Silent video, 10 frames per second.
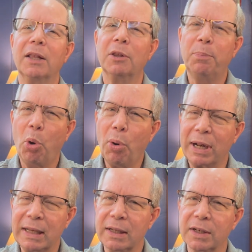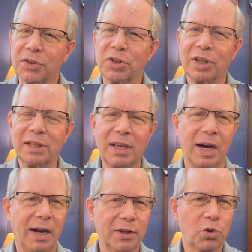The point is,
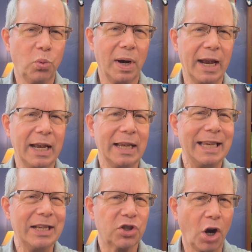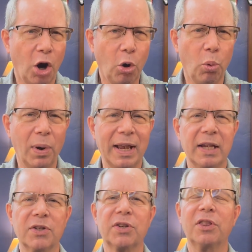God's way is
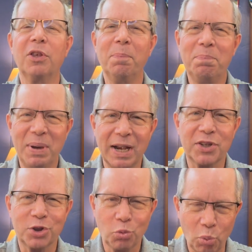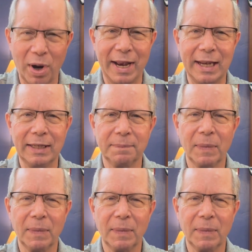always the best way.